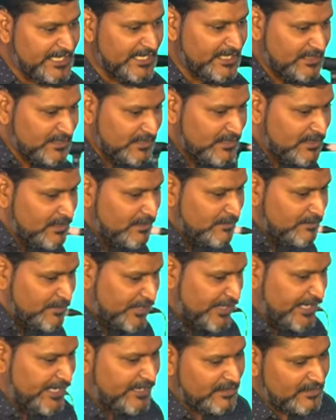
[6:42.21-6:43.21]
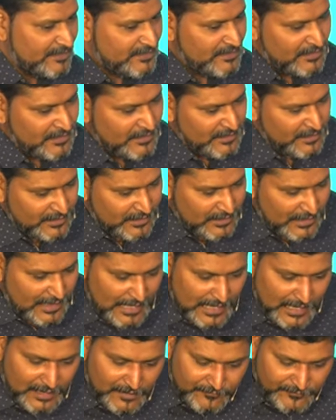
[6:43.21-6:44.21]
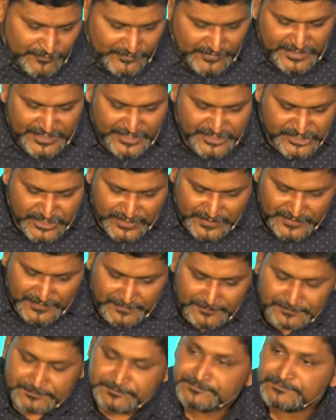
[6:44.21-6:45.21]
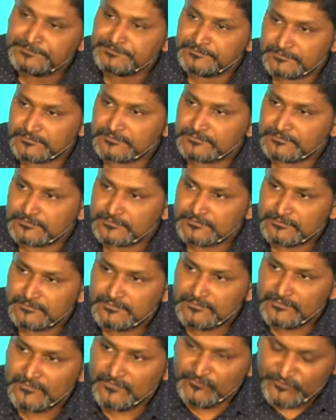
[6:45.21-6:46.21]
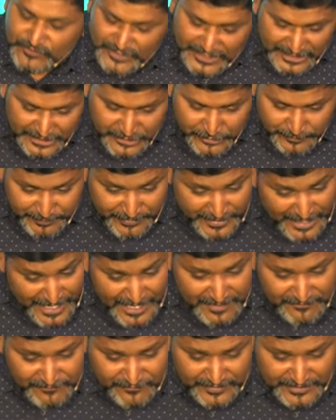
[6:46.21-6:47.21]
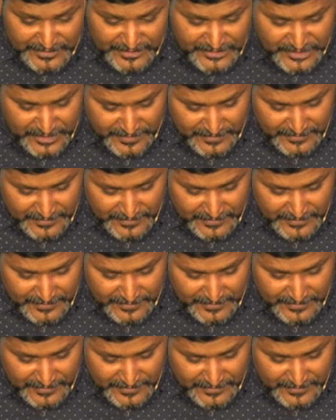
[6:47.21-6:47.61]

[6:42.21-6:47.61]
We need prayer uh, for each other. We need to pray for